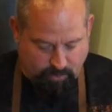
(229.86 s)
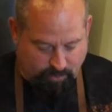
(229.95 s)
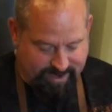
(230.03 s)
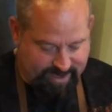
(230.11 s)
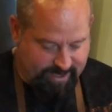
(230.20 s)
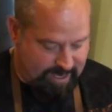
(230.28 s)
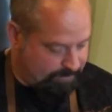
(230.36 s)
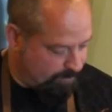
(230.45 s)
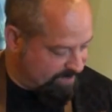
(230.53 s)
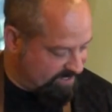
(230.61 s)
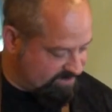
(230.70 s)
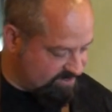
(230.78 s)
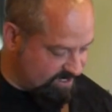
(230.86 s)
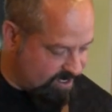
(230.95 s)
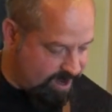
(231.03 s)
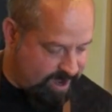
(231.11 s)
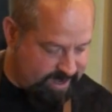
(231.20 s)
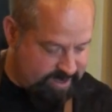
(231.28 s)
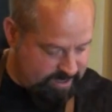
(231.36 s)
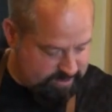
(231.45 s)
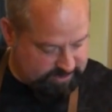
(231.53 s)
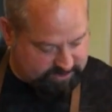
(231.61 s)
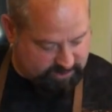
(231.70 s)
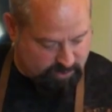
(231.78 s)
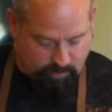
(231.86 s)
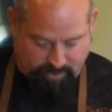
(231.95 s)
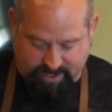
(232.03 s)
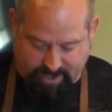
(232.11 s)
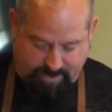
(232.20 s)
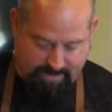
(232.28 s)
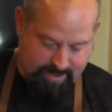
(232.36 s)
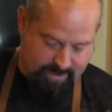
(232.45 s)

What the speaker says: We got a couple pieces of cod, so we're going to